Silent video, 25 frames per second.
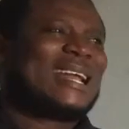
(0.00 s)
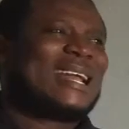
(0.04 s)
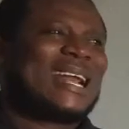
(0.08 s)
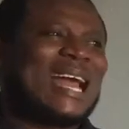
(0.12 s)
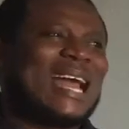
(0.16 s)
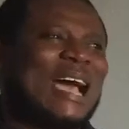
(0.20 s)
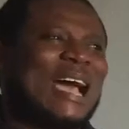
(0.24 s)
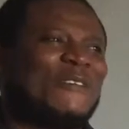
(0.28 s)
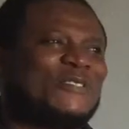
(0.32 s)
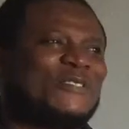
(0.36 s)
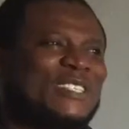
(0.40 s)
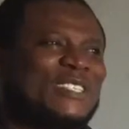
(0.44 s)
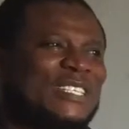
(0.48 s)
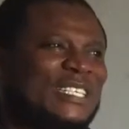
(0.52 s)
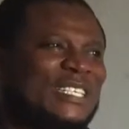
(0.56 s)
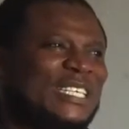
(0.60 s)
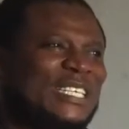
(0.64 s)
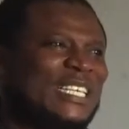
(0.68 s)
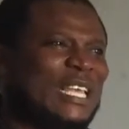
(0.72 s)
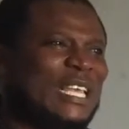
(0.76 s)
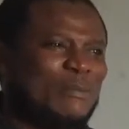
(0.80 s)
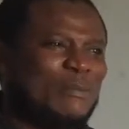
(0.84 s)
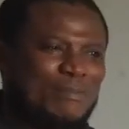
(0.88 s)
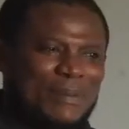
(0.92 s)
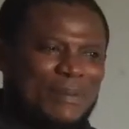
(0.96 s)

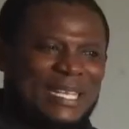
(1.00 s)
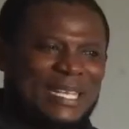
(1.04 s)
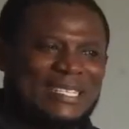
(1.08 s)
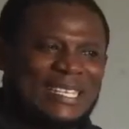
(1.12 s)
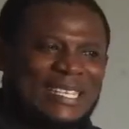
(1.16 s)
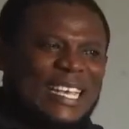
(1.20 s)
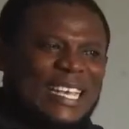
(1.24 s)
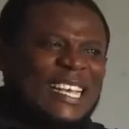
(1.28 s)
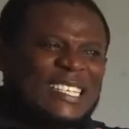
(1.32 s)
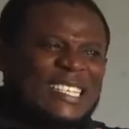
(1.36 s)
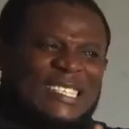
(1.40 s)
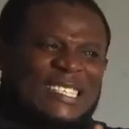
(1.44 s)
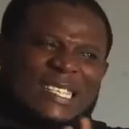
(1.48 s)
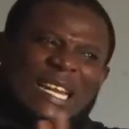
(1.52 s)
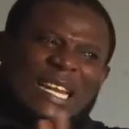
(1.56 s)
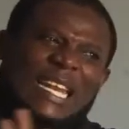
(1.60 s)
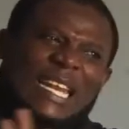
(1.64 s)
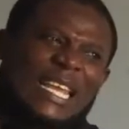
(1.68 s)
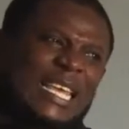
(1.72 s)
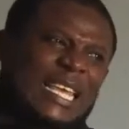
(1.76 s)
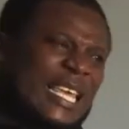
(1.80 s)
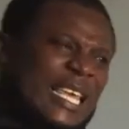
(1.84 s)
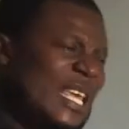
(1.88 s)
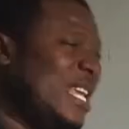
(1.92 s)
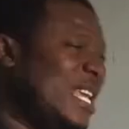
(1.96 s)
crafty, a bit
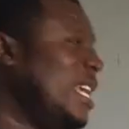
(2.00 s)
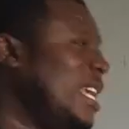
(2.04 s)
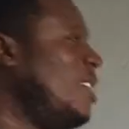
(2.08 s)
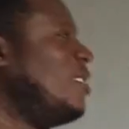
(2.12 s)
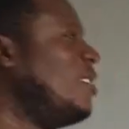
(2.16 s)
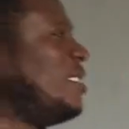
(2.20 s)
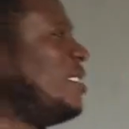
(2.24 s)
slicky,